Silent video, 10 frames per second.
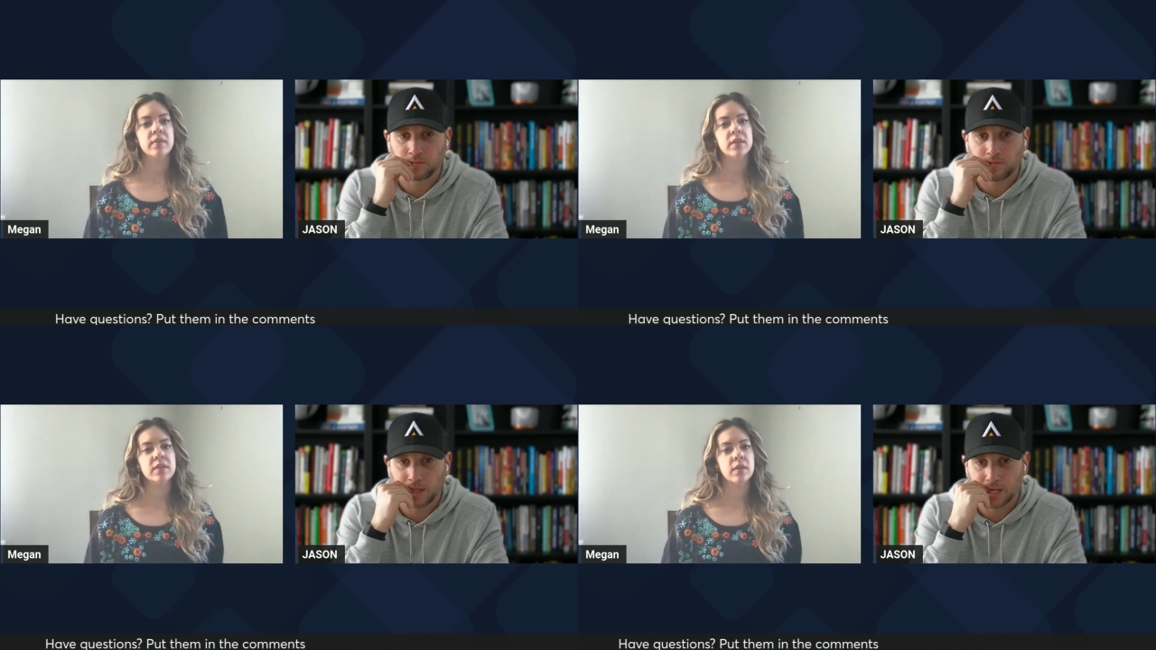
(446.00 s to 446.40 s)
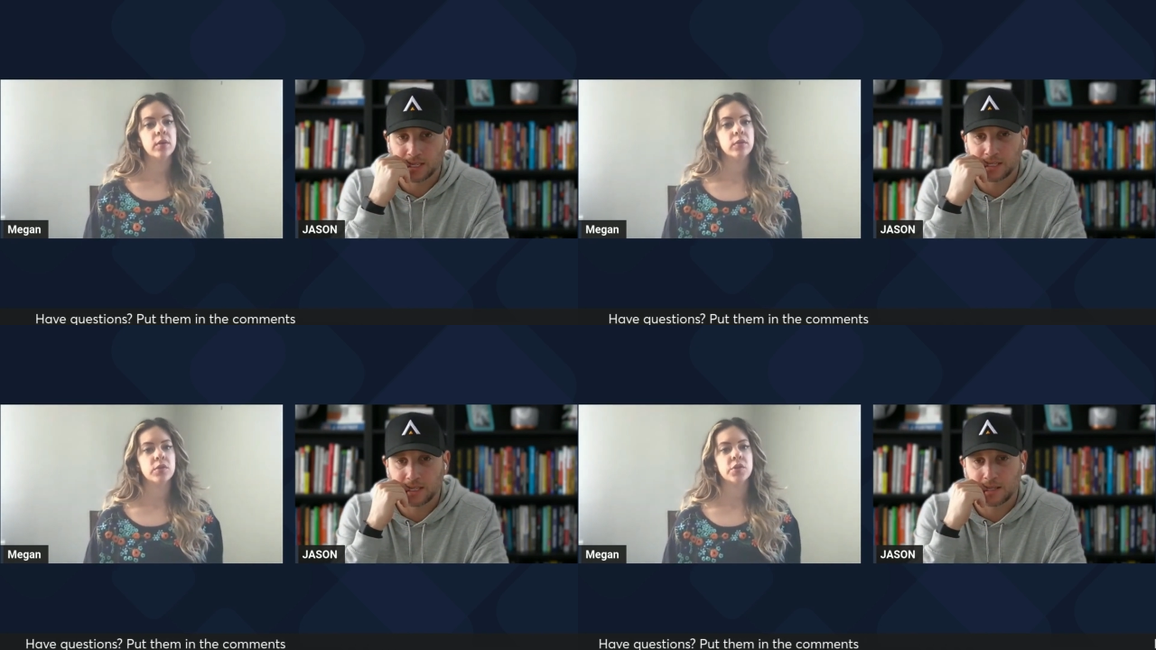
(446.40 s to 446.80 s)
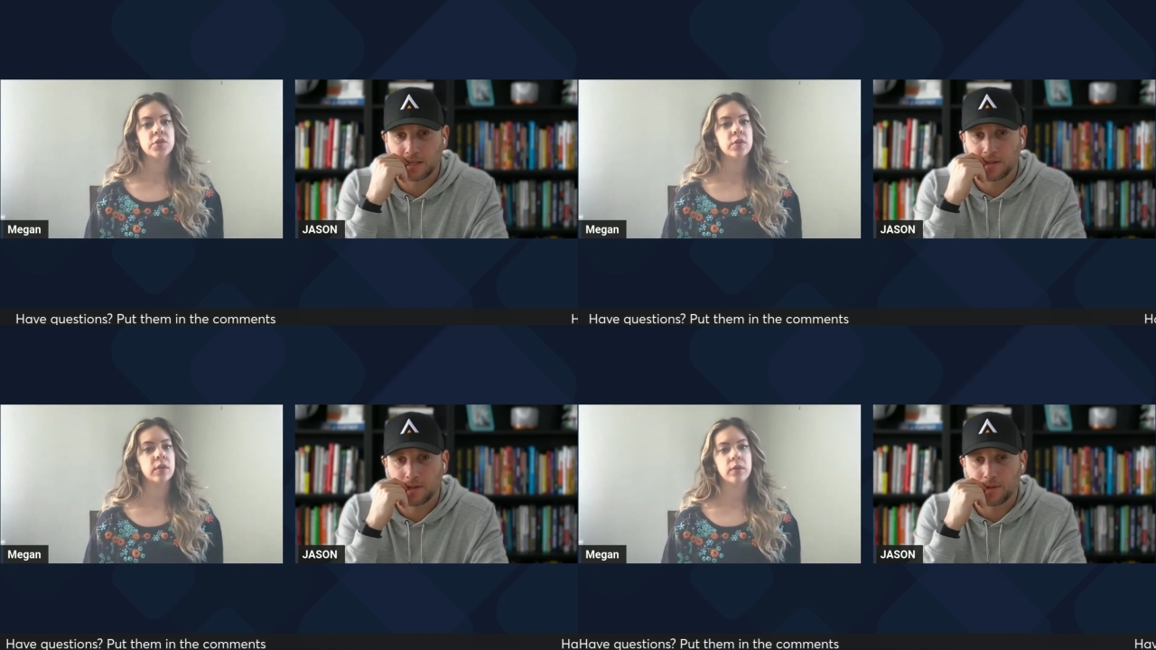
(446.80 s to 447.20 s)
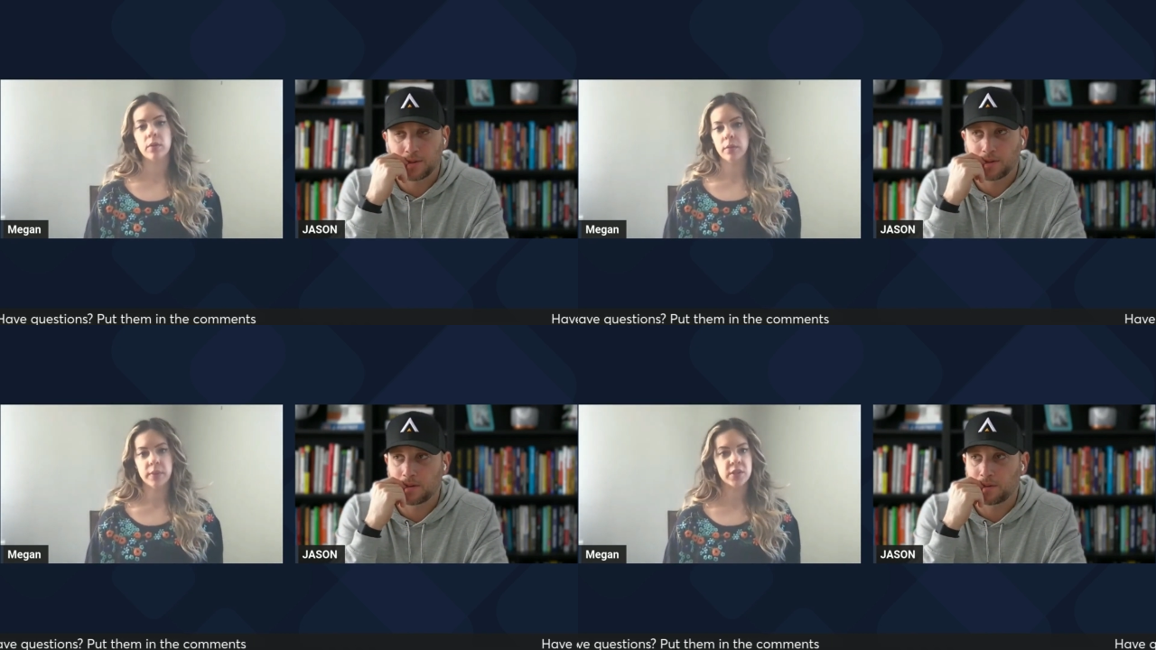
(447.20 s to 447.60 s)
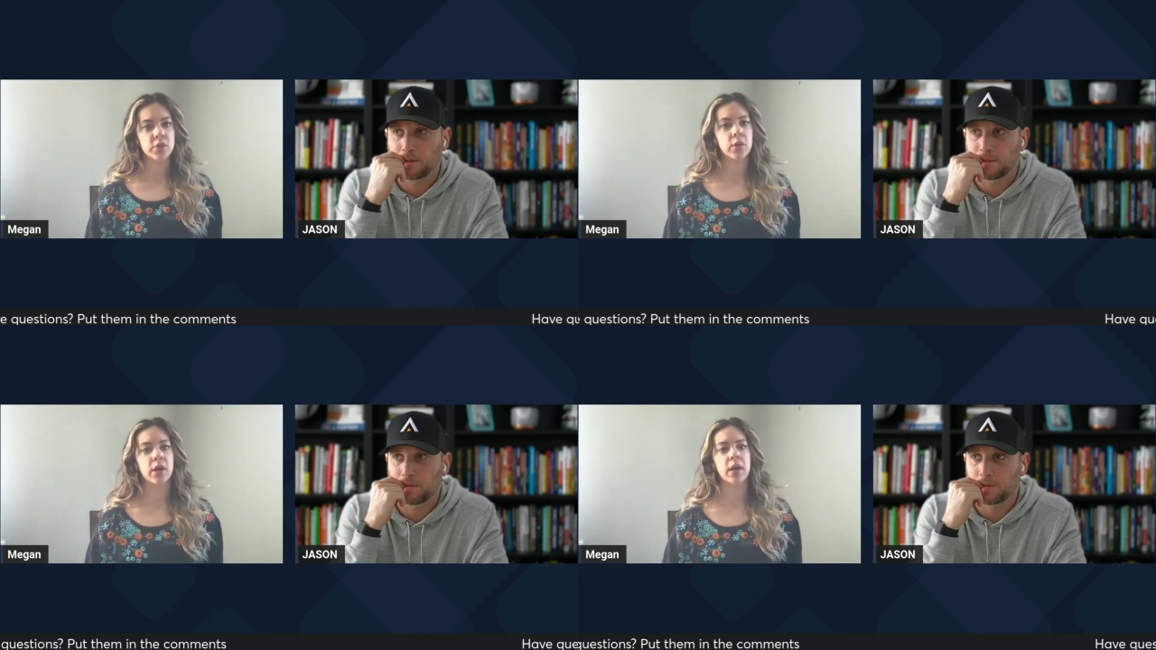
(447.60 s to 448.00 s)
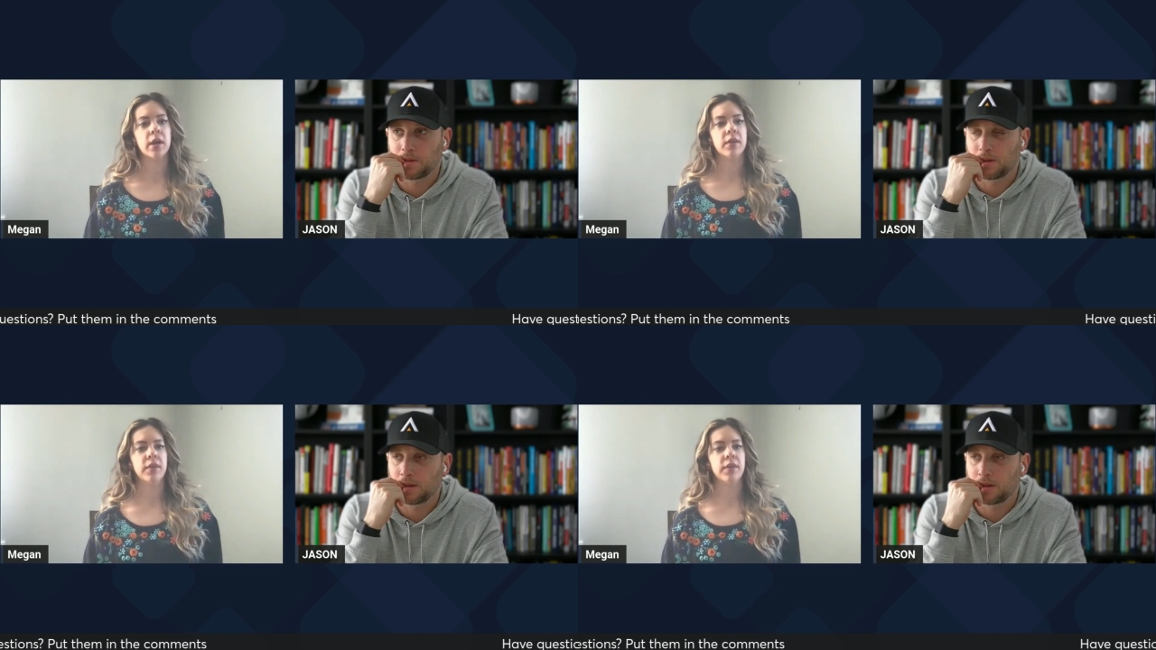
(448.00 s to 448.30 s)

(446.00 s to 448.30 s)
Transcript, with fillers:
Speaker 1: business coach or mentor